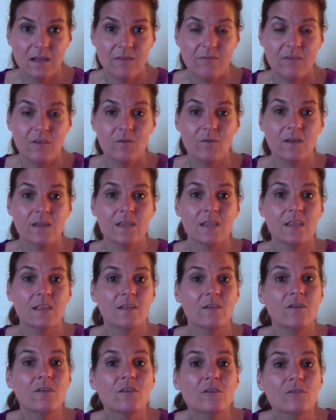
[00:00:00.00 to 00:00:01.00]
if you
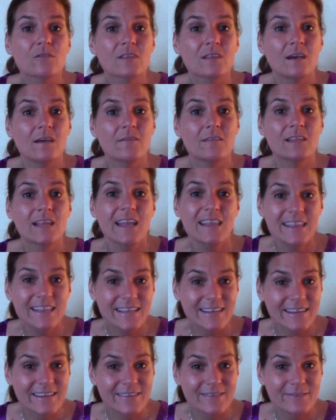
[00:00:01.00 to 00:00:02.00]
consider yourself
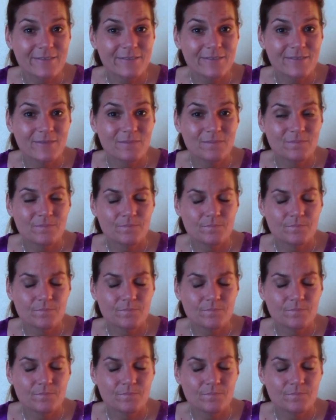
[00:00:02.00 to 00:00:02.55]
sensitive,